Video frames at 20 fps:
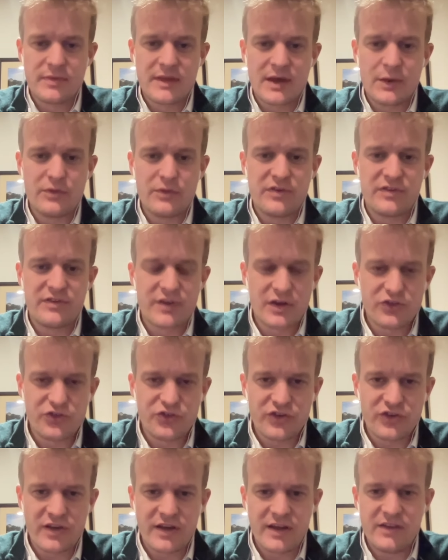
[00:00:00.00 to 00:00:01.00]
That was
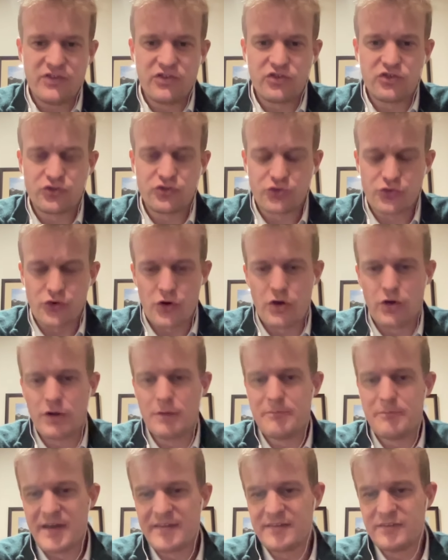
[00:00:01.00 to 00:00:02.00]
such a
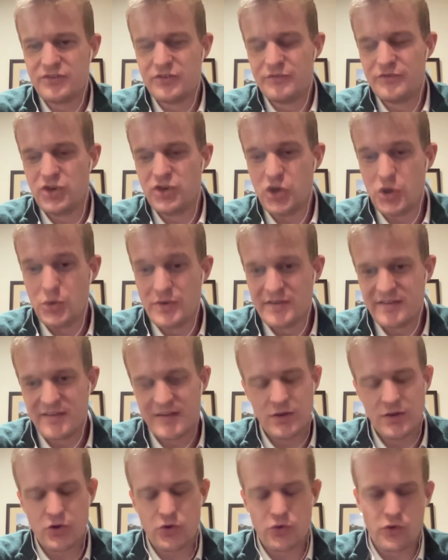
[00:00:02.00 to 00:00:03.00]
strong message of
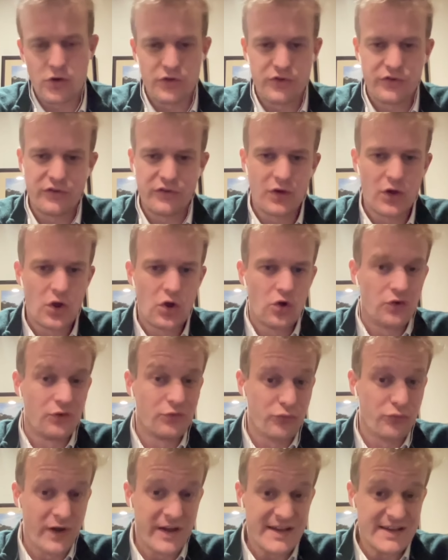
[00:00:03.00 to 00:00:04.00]
unity across
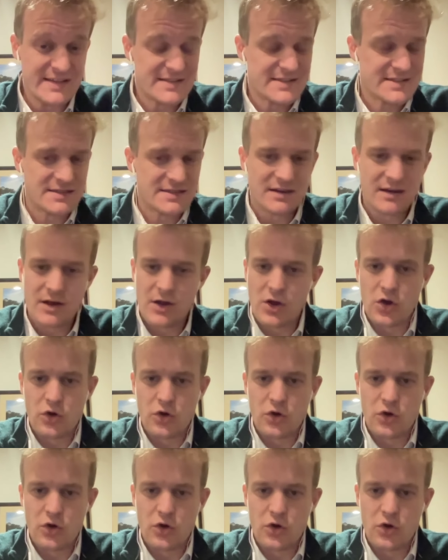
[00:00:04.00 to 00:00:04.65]
race,